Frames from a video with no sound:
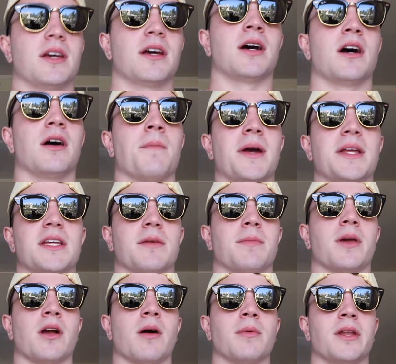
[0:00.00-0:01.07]
Uh, it might take
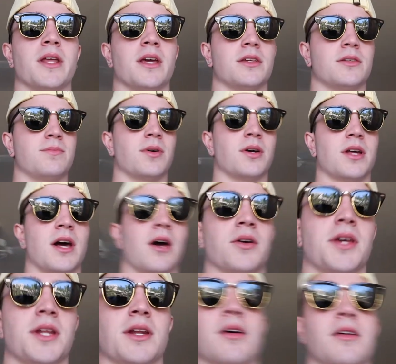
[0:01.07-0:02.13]
me a couple of days, but I'll
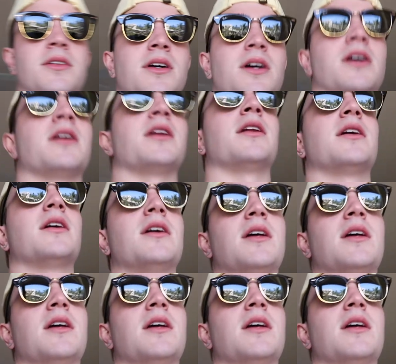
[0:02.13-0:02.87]
get it all done.